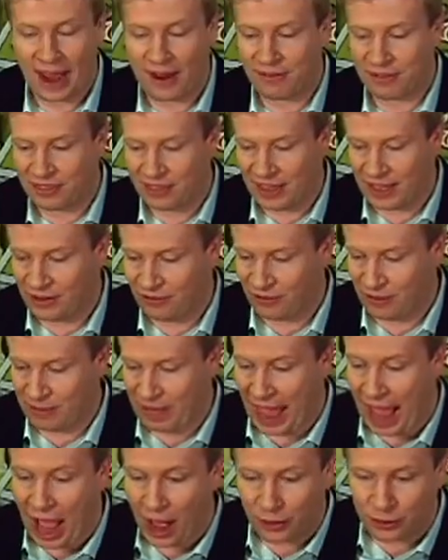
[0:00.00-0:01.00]
everything from
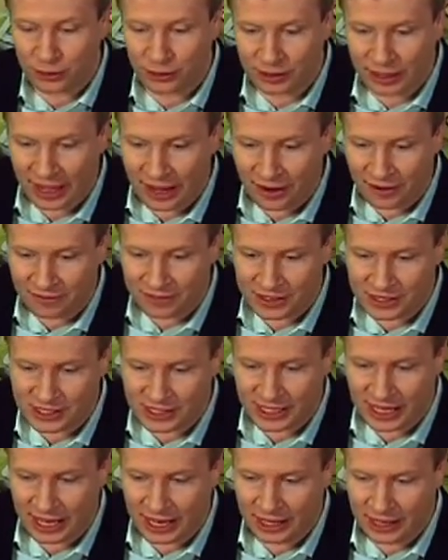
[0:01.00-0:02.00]
the outer layer of the
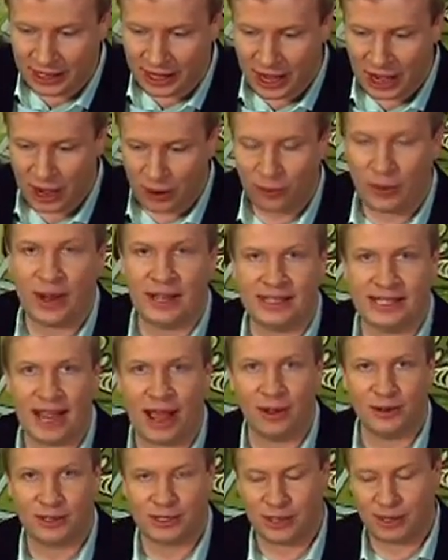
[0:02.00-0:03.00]
skin right
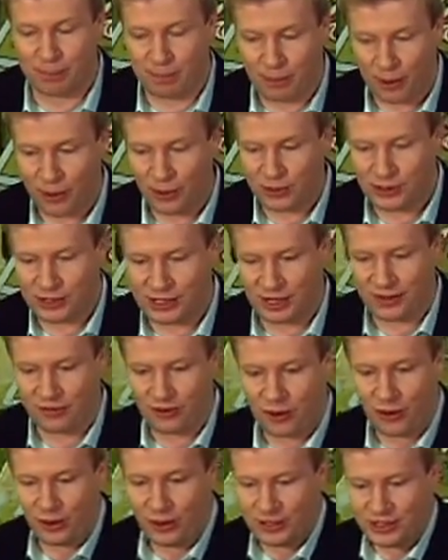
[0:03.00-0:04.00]
down to the bones, and of
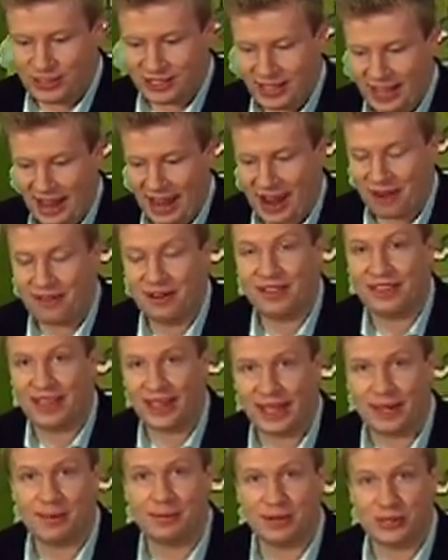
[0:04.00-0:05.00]
course,
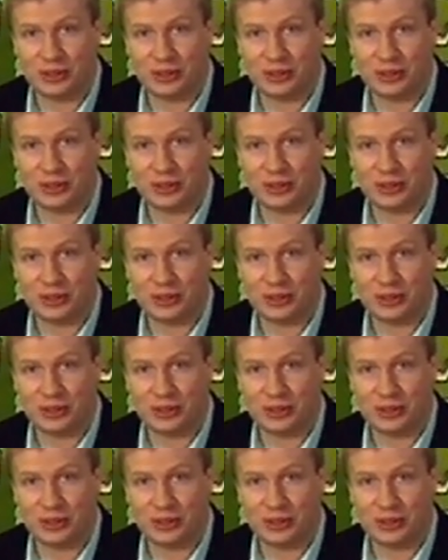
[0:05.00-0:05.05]
everything in